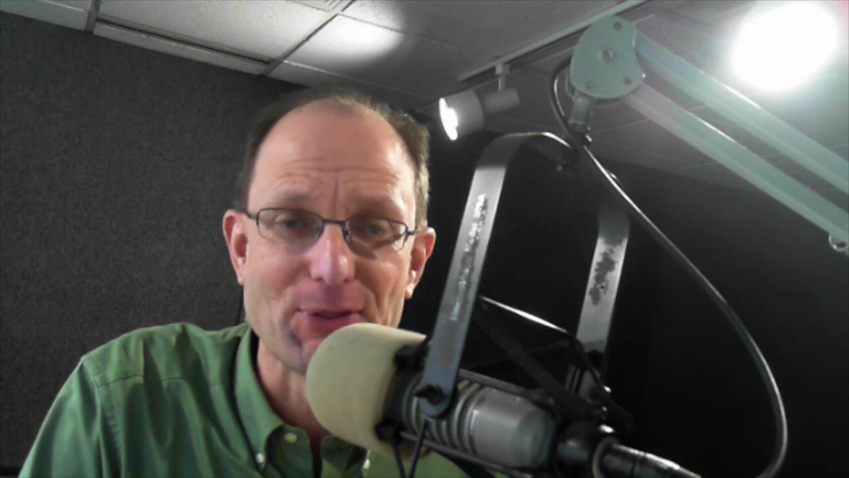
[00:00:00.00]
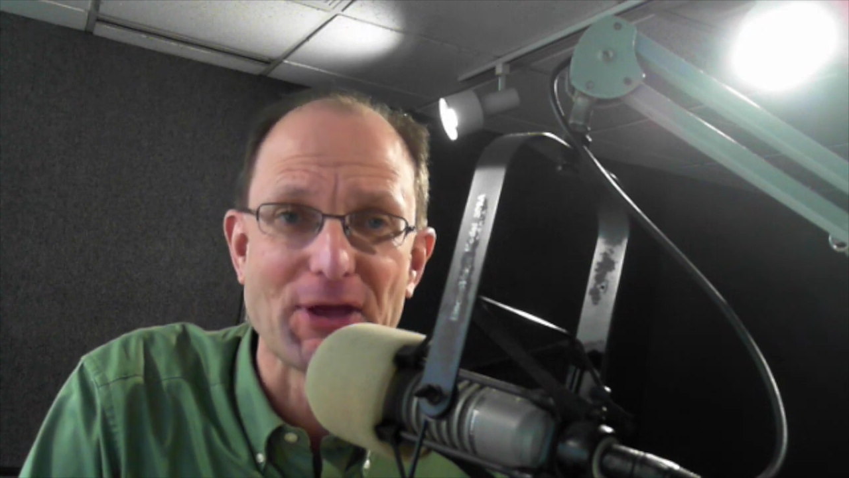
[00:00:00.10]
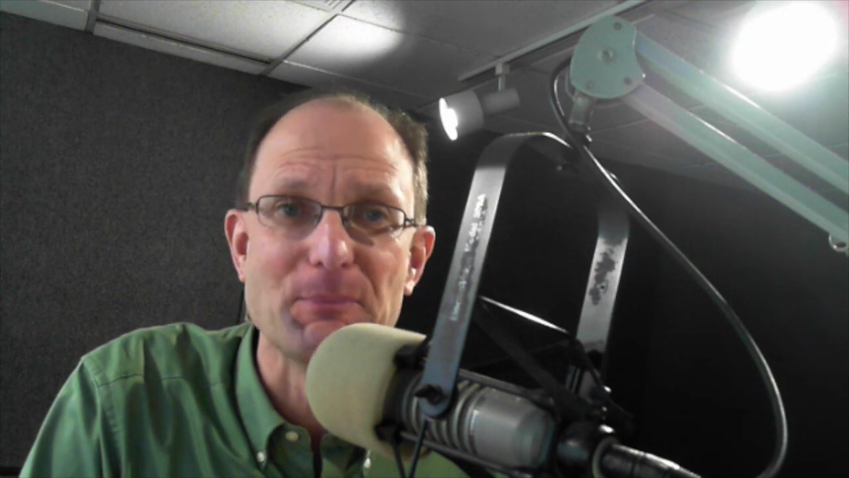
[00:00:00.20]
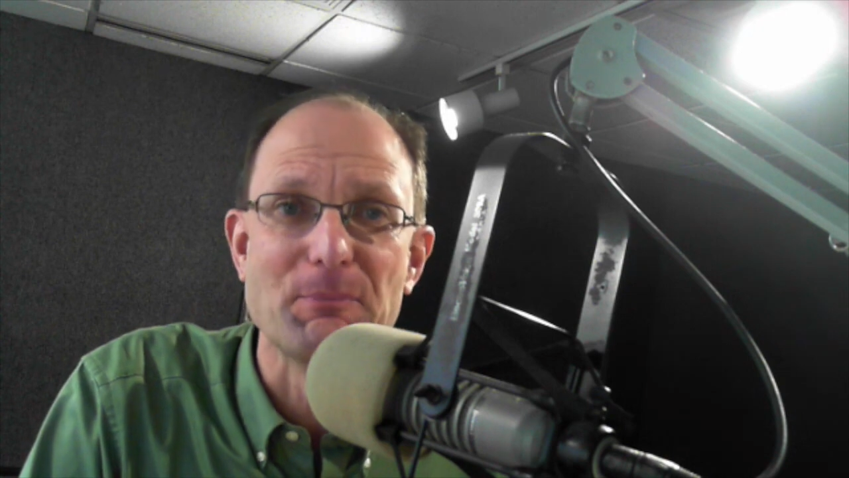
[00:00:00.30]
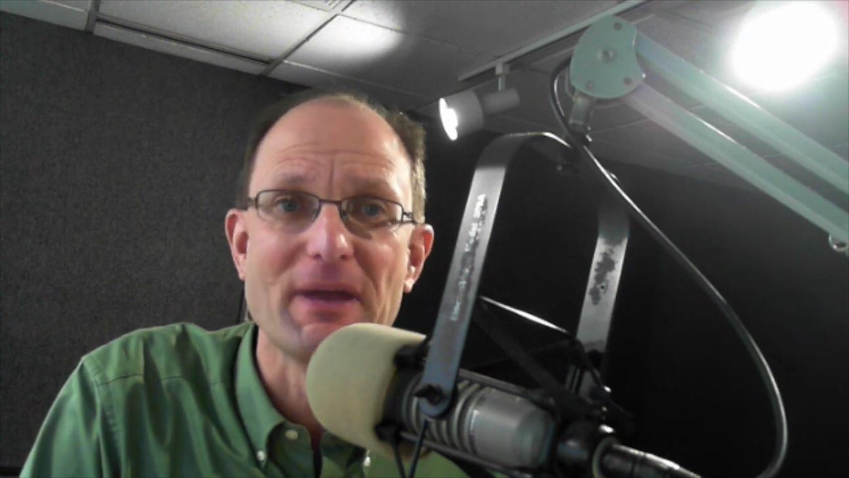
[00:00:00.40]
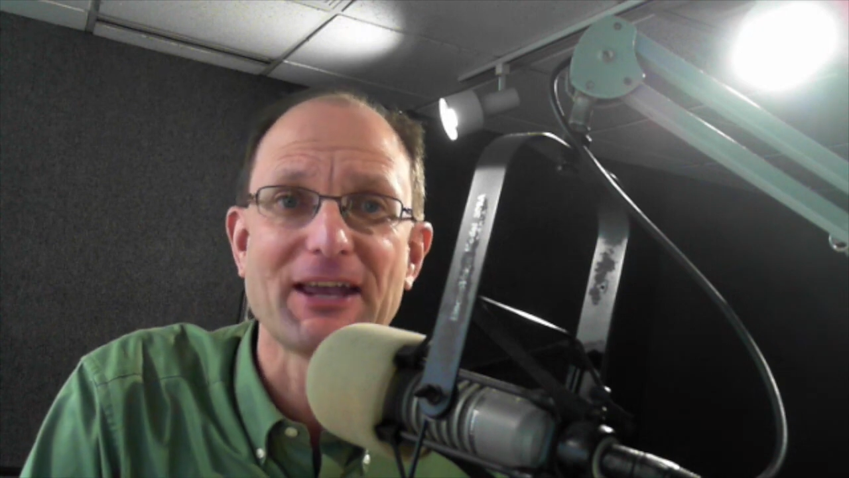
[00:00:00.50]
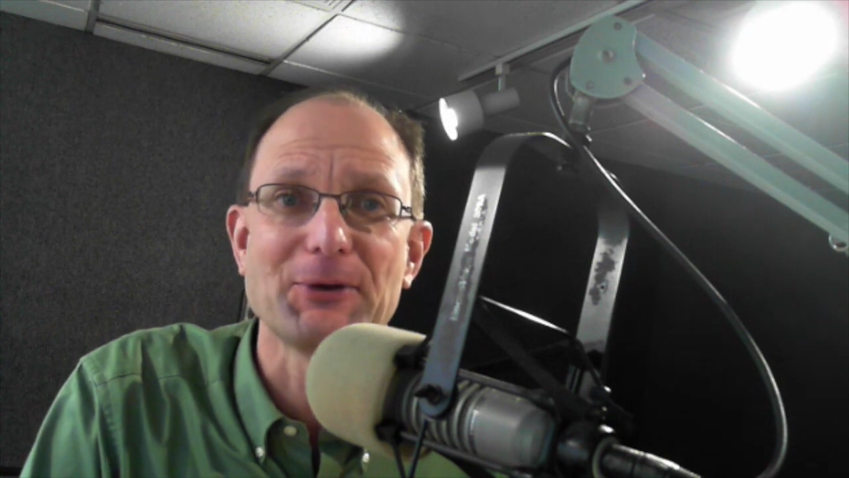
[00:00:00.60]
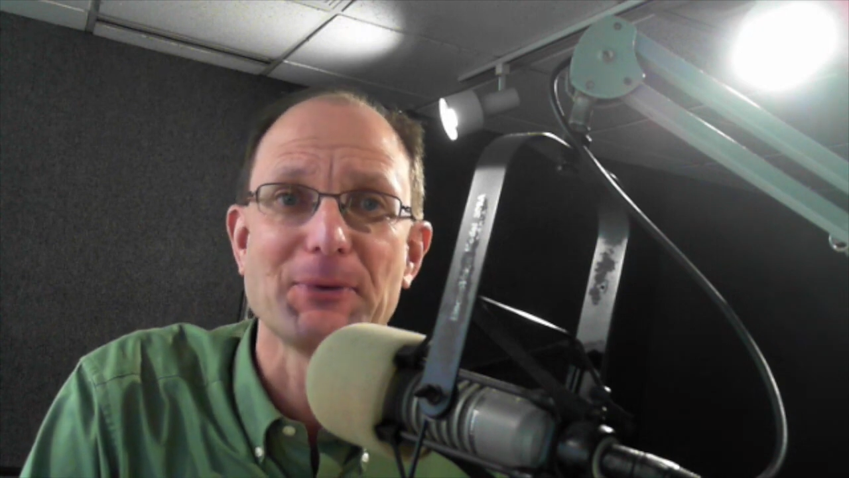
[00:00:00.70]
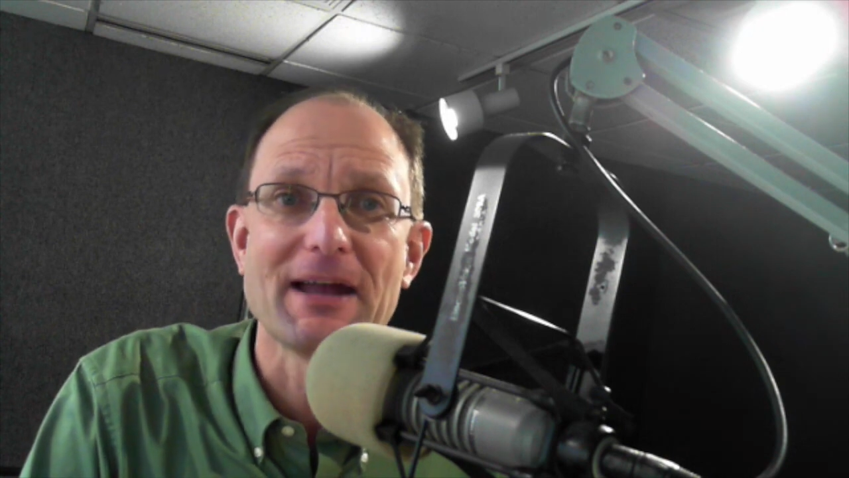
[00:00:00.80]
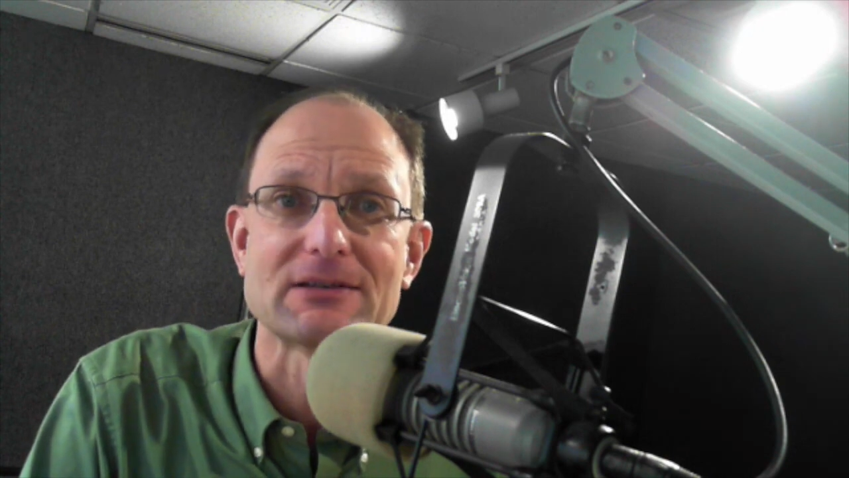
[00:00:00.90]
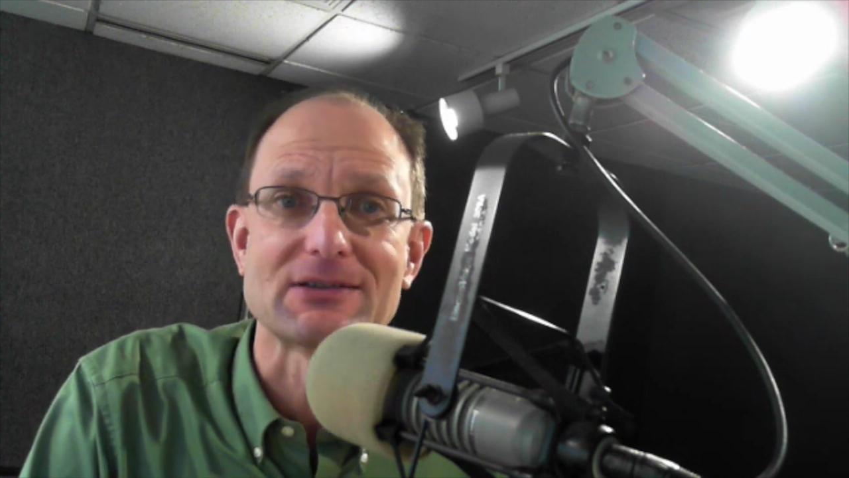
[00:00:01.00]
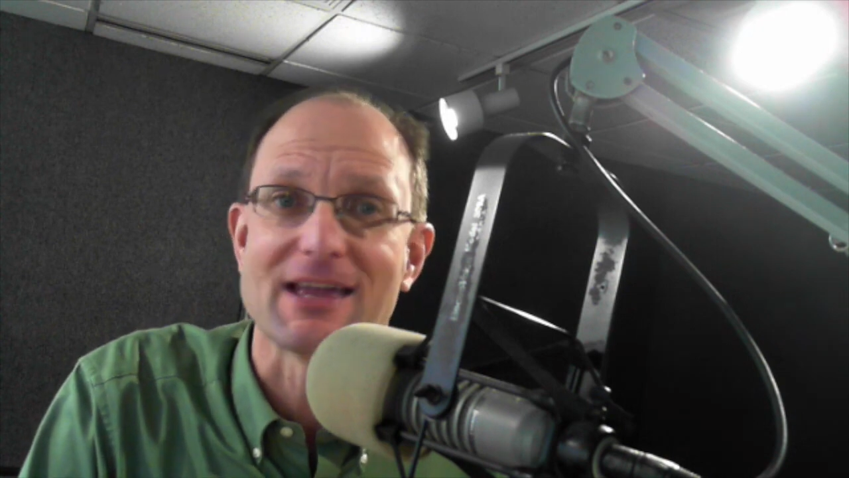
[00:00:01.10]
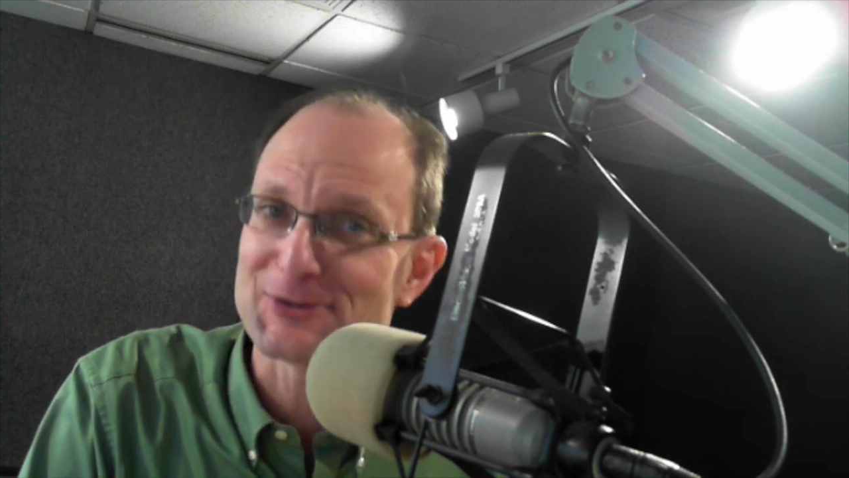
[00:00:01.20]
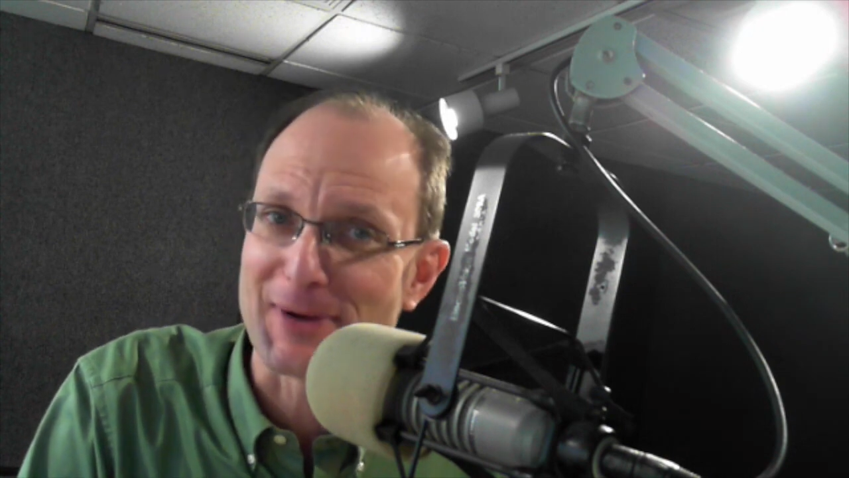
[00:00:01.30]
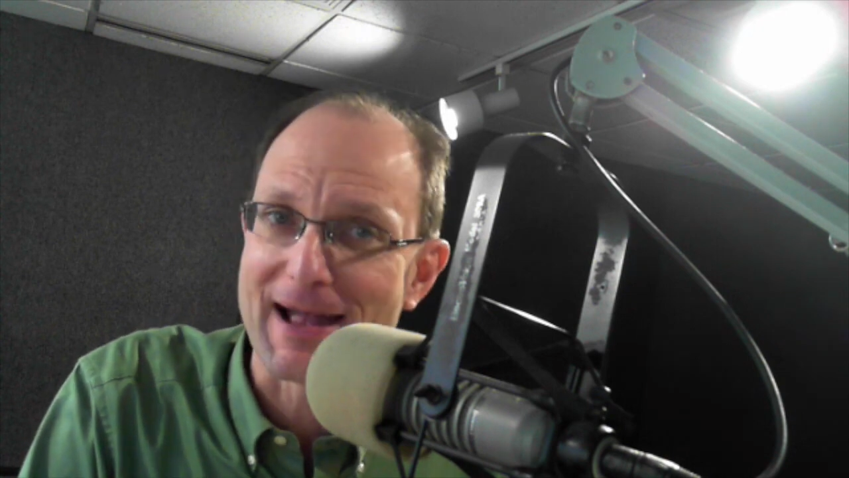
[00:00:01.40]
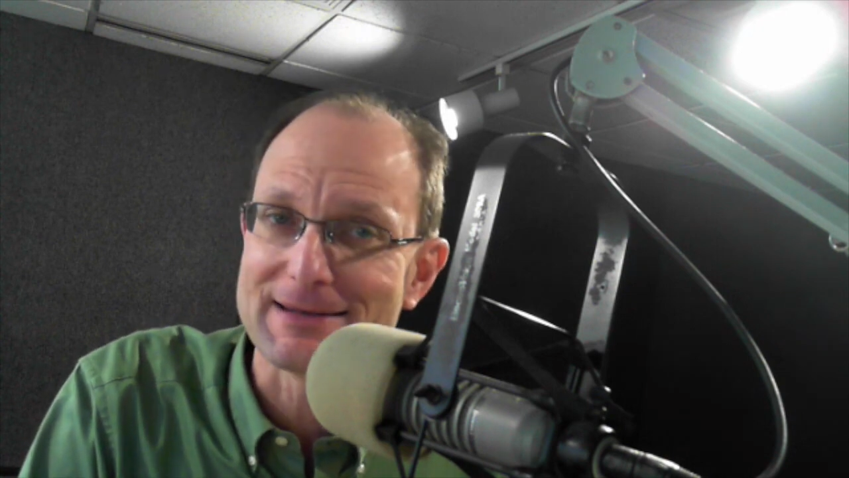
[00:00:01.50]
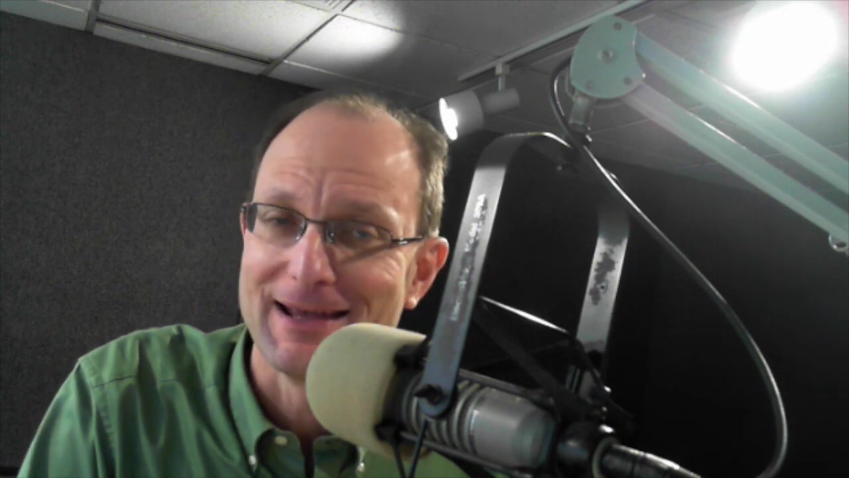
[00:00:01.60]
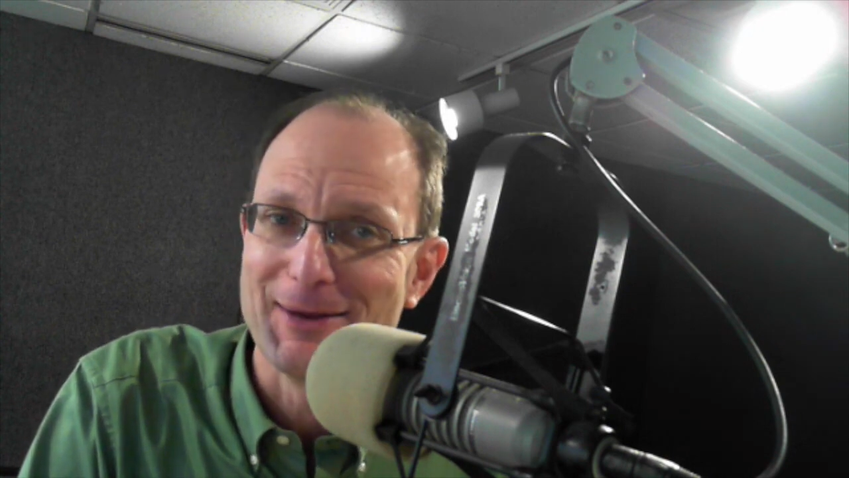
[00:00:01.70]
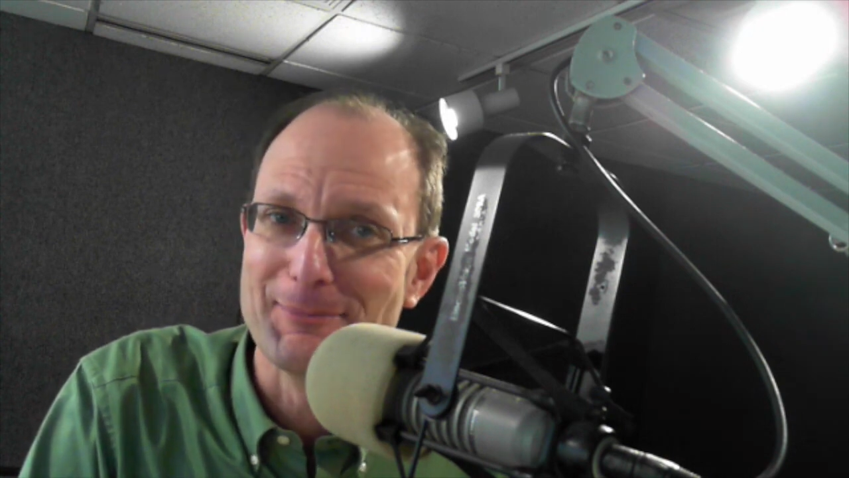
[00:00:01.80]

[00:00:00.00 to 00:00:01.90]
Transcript: than Big and Rich. That's right.